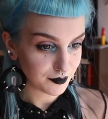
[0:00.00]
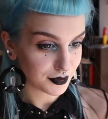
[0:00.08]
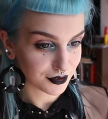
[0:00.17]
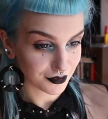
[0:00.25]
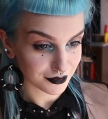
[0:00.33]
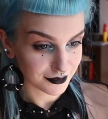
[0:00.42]

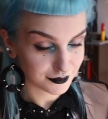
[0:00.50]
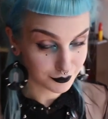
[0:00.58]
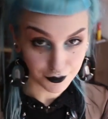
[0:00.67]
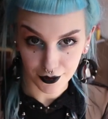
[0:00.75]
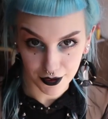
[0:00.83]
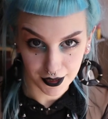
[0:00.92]
because you
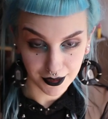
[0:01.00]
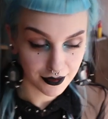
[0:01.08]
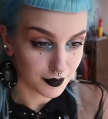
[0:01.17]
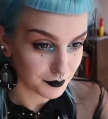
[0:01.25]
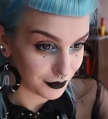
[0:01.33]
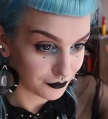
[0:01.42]
could think
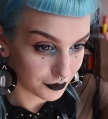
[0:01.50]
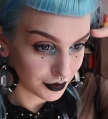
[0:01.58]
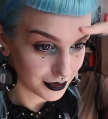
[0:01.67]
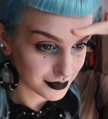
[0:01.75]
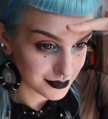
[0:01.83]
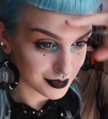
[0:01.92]
that my
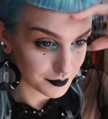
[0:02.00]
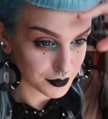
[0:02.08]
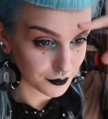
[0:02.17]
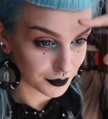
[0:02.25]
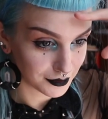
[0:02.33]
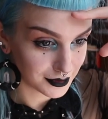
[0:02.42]
forehead stops
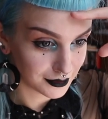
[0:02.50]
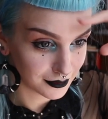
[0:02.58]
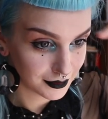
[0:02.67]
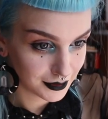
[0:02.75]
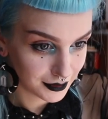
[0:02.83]
around here